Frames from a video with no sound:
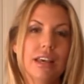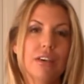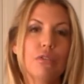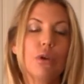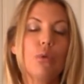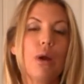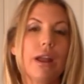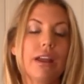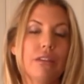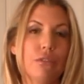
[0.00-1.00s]
If we,
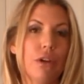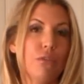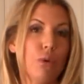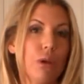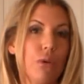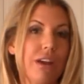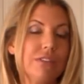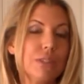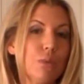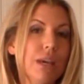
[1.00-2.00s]
if, if we
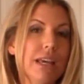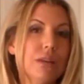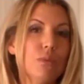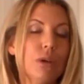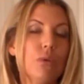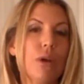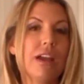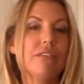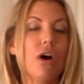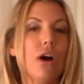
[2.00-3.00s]
crave sweet, we
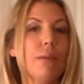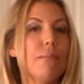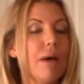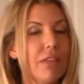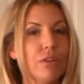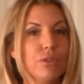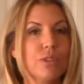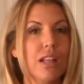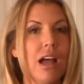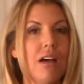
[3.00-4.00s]
crave our
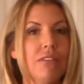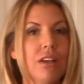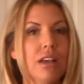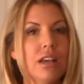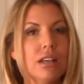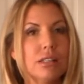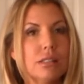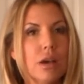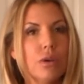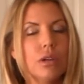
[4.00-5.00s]
mother's love.
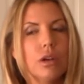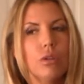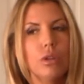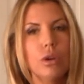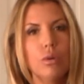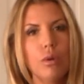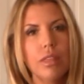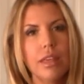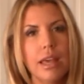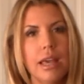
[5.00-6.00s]
So, you know, look
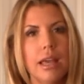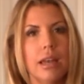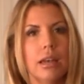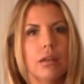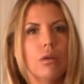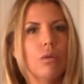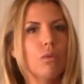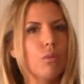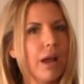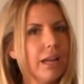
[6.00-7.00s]
within,
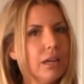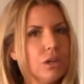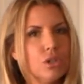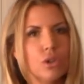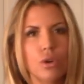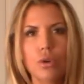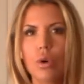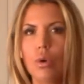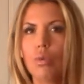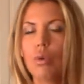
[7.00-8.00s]
write in a
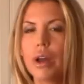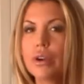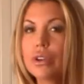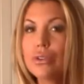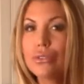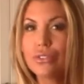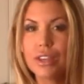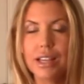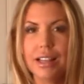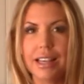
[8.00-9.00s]
journal what are you
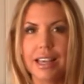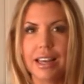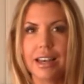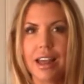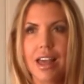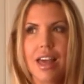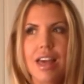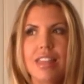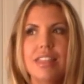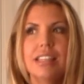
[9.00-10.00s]
feeling
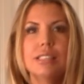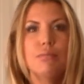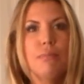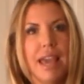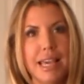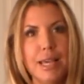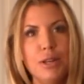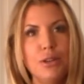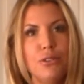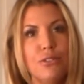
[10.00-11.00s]
that's
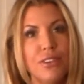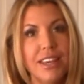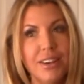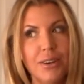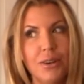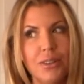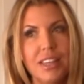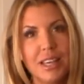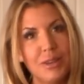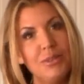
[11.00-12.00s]
making you feel
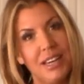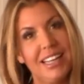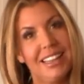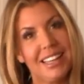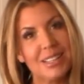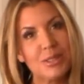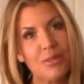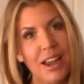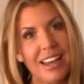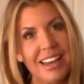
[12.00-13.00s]
that you need
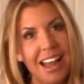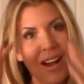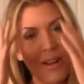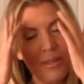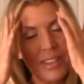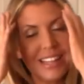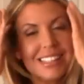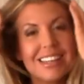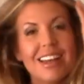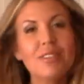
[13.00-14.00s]
this right now?
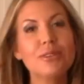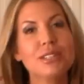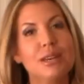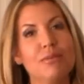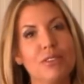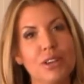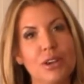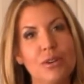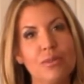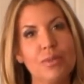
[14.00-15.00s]
That's another tip for
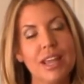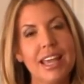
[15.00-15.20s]
you.